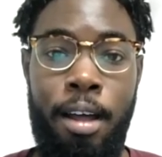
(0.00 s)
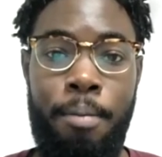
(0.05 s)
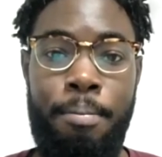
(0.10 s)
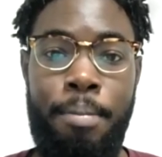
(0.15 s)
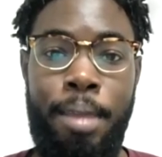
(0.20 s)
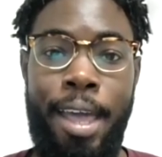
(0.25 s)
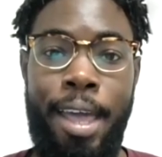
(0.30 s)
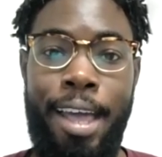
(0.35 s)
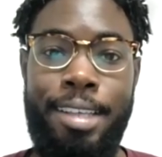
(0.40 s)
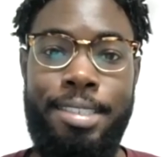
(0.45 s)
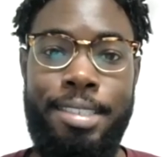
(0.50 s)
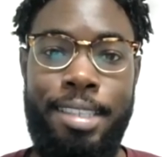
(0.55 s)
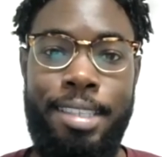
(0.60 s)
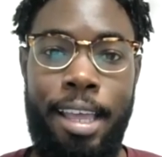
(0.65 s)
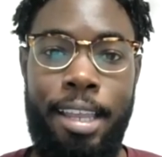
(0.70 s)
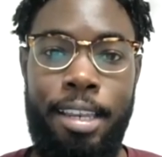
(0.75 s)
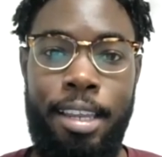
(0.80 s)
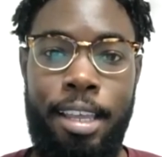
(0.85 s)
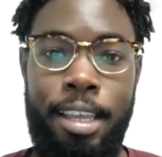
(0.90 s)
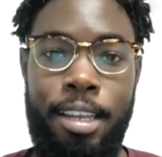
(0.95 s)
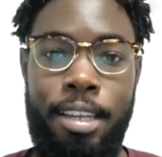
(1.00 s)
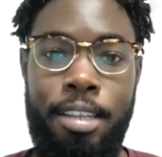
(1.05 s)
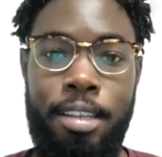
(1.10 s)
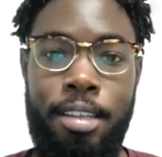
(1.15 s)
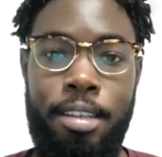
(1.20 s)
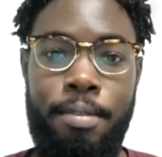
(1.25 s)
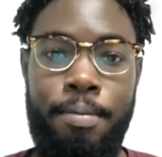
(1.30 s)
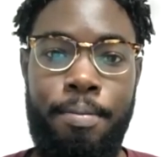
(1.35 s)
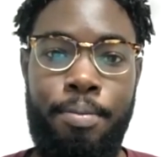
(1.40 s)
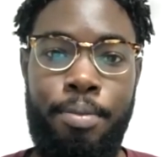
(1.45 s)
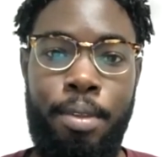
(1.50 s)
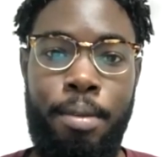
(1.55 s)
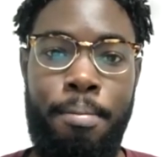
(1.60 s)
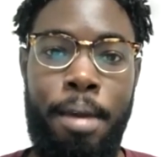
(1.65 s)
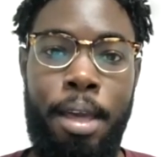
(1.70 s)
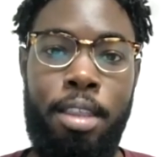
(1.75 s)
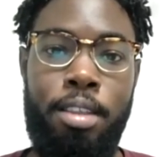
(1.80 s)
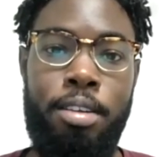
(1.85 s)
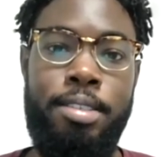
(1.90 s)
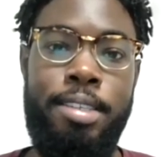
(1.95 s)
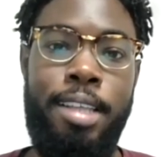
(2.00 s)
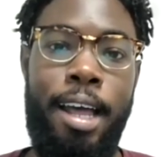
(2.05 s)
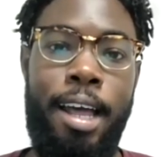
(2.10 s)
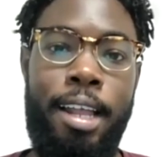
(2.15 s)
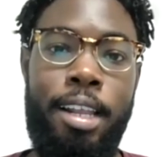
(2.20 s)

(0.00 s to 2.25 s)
be extended, measures that